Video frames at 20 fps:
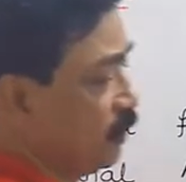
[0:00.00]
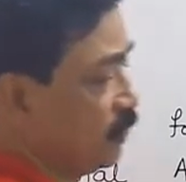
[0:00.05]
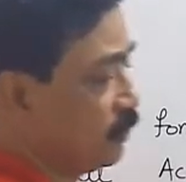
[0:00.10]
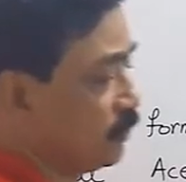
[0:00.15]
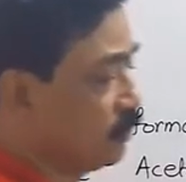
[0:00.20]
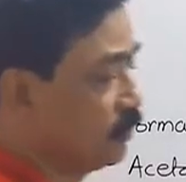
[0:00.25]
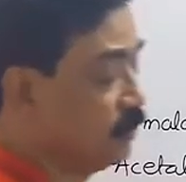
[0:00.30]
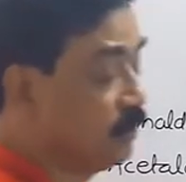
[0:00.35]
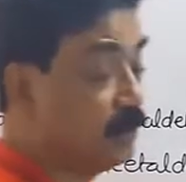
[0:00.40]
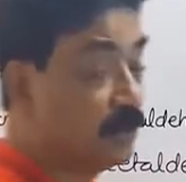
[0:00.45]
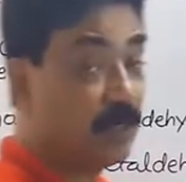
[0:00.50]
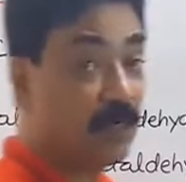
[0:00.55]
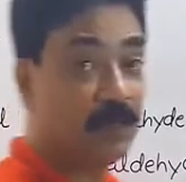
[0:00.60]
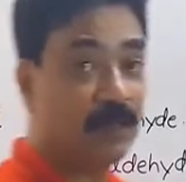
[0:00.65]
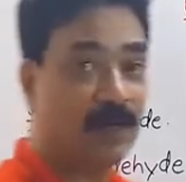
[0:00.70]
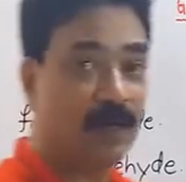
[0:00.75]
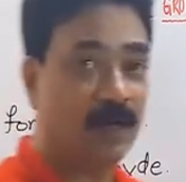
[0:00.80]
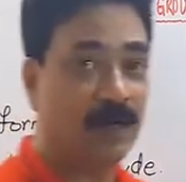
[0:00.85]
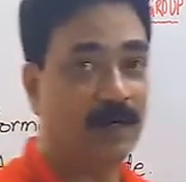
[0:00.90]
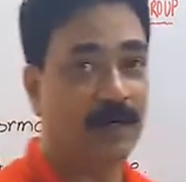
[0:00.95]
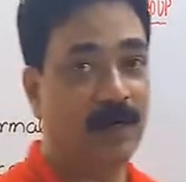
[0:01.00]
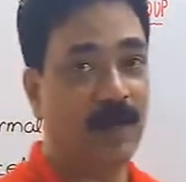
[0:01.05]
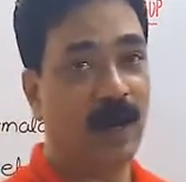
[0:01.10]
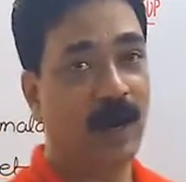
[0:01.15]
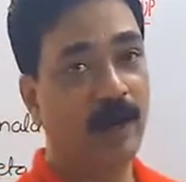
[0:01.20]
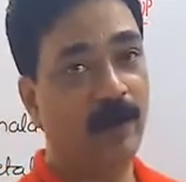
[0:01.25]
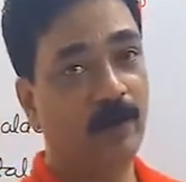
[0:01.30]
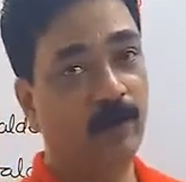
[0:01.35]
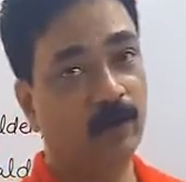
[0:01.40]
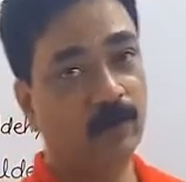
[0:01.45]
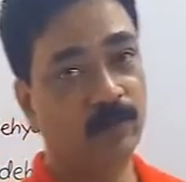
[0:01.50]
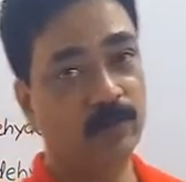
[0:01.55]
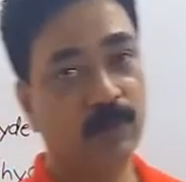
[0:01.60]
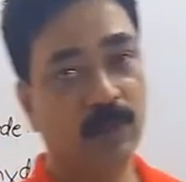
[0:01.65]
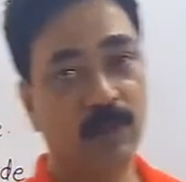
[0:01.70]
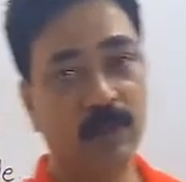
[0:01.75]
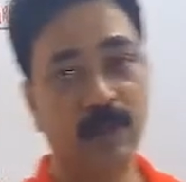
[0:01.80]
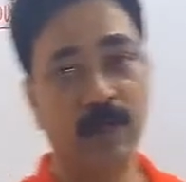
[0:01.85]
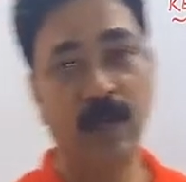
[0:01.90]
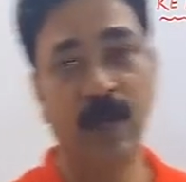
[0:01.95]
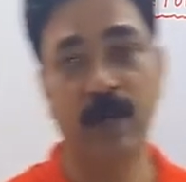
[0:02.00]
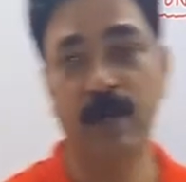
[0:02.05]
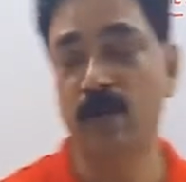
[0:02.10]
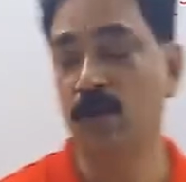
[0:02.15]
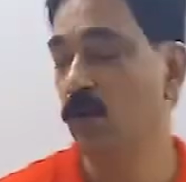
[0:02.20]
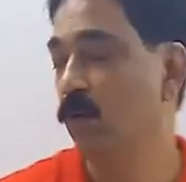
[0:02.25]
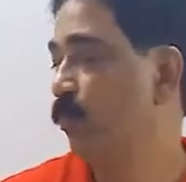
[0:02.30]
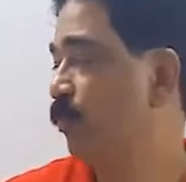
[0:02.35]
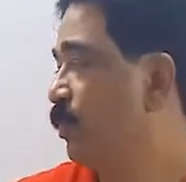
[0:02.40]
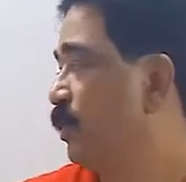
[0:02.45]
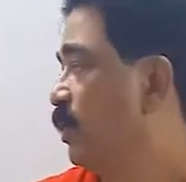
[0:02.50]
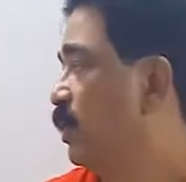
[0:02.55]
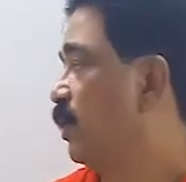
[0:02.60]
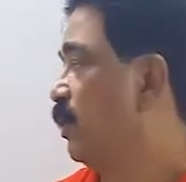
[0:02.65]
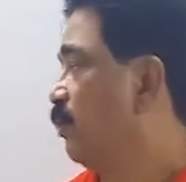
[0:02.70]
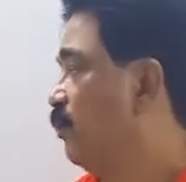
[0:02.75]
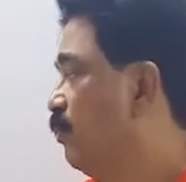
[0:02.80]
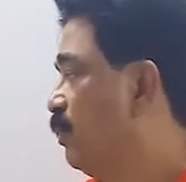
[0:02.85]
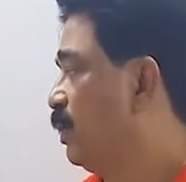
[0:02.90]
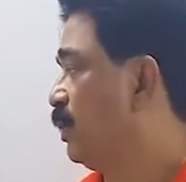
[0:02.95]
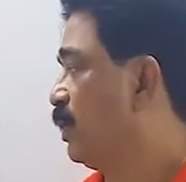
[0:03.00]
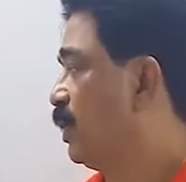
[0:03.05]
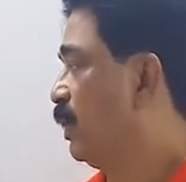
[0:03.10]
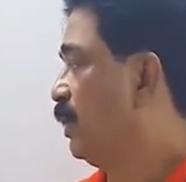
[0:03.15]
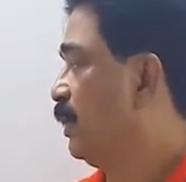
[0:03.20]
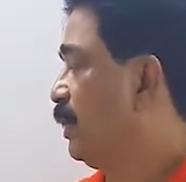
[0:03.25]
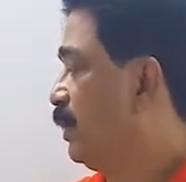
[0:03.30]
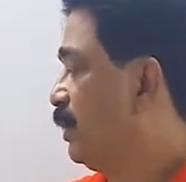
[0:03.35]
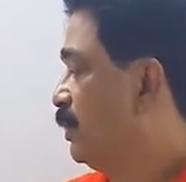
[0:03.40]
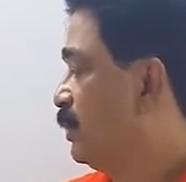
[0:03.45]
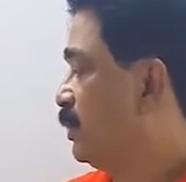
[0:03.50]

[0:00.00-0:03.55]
So these are the aldehyde groups. Aldehyde group will contain